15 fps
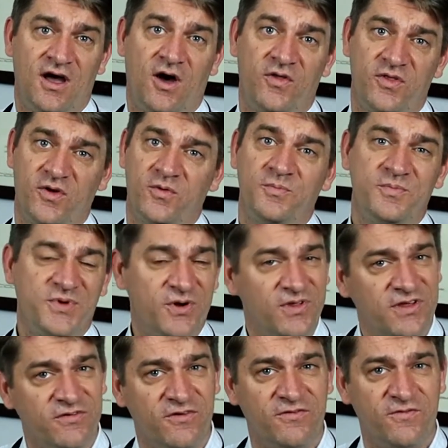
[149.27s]
Although,
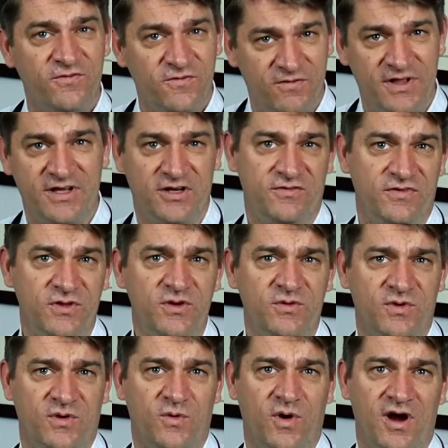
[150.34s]
purely for fluid
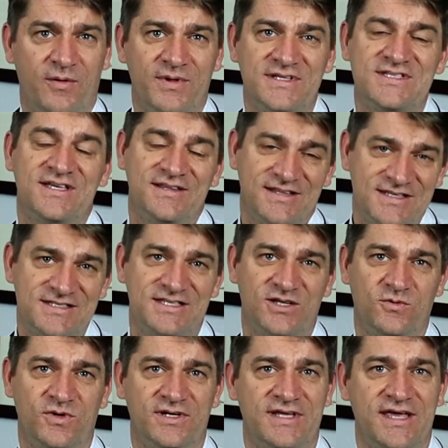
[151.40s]
requirements, these
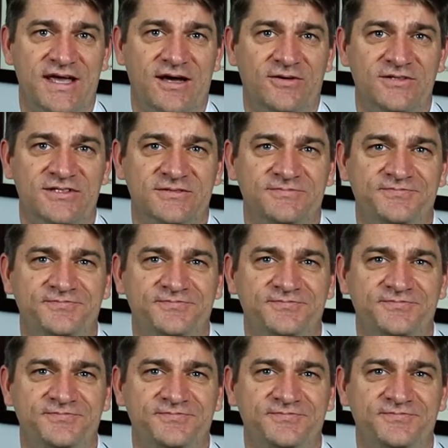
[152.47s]
still would count.